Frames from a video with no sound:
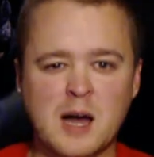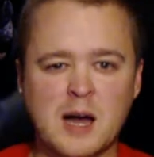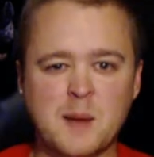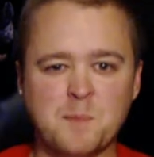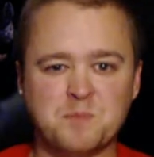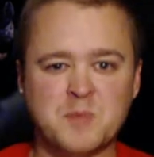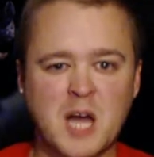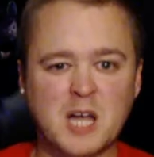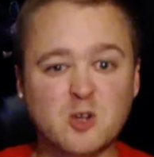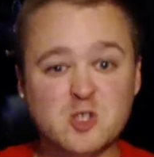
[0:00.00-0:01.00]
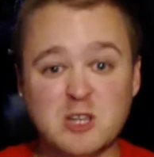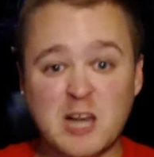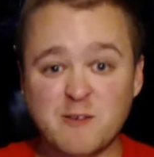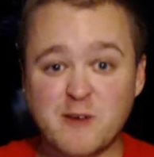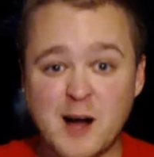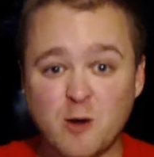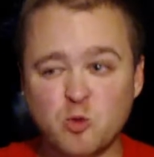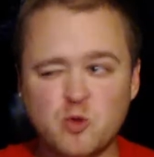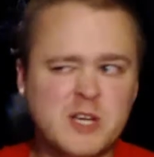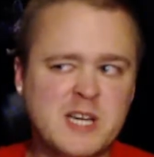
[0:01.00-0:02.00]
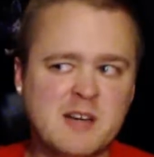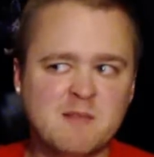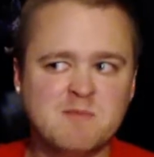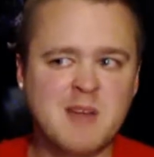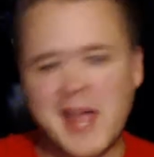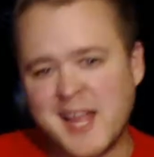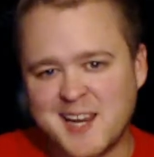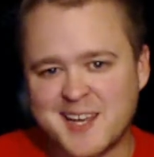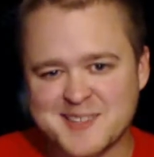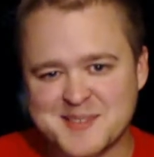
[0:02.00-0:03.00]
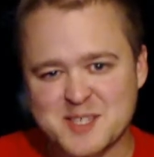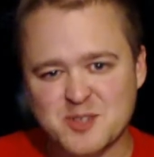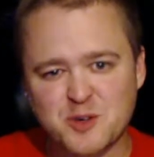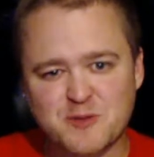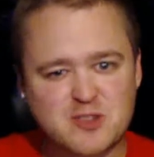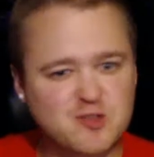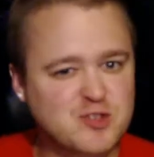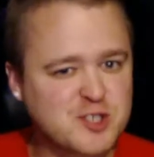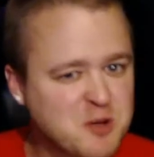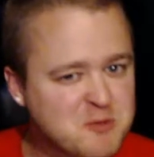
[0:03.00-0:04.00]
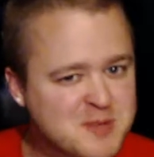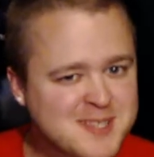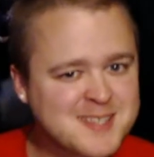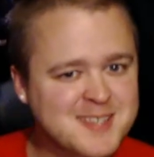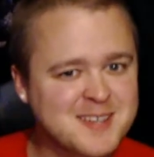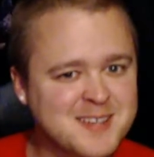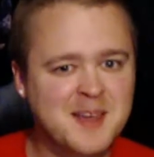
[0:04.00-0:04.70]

Um, I also love how the aliens are sort of introduced